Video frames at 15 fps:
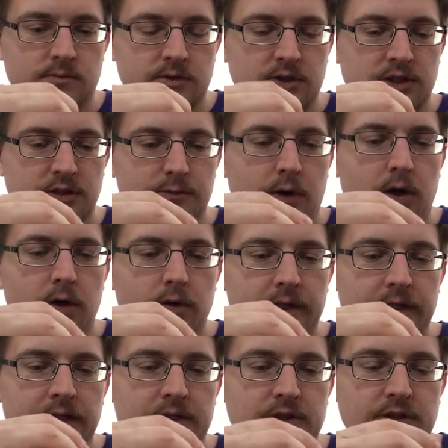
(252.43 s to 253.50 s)

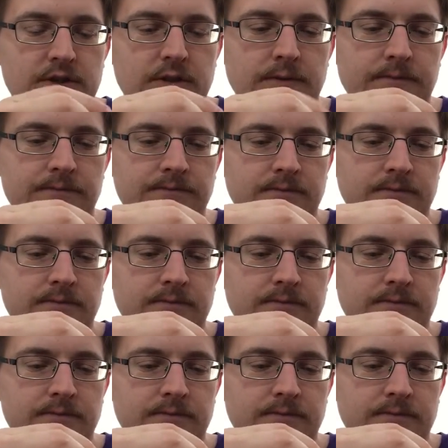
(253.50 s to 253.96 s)
small-ish